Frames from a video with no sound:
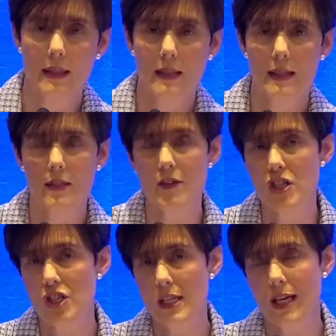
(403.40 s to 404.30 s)
The
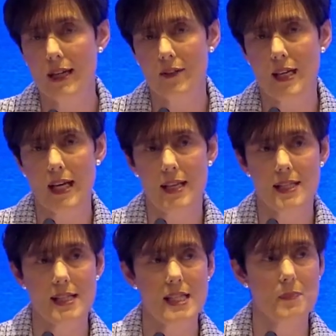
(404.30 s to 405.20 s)
vision I
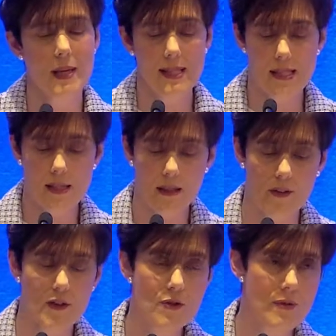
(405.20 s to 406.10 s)
outlined is based on
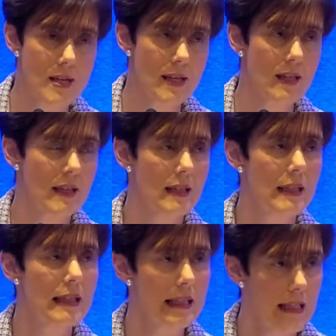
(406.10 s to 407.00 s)
3
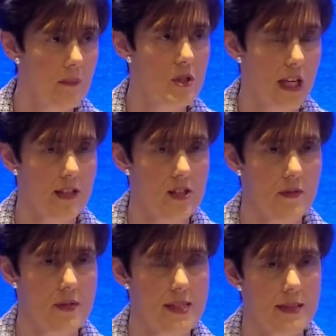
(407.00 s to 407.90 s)
key objectives: